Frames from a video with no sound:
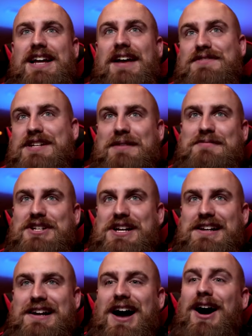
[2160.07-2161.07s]

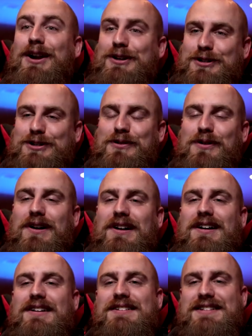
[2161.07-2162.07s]
FCMG
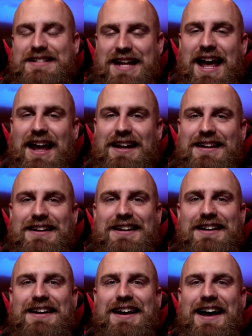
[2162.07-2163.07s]
underscore stay.
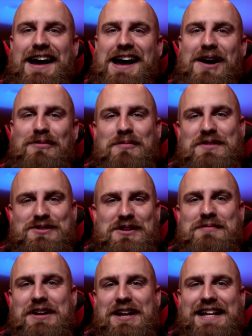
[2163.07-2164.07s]
Uh, we'll be
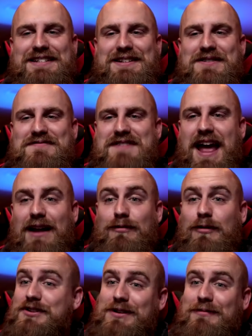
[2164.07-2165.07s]
streaming again soon, and
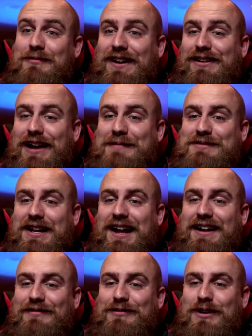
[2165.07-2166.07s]
we'll be streaming video games
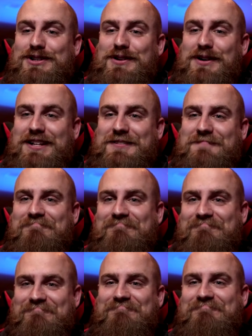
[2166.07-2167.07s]
tonight if you want to join us.
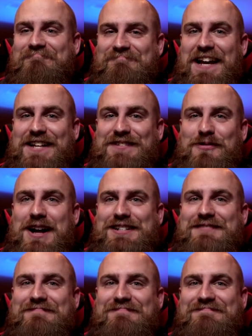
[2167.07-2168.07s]
Thanks for
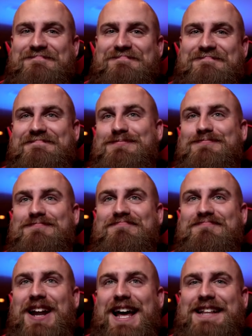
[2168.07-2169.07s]
watching.
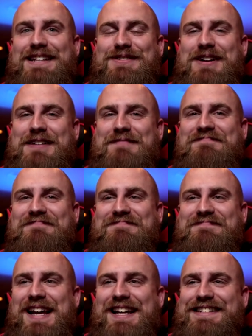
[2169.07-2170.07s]
Gonna end the stream.
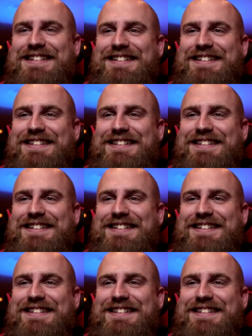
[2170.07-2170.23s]
Peace.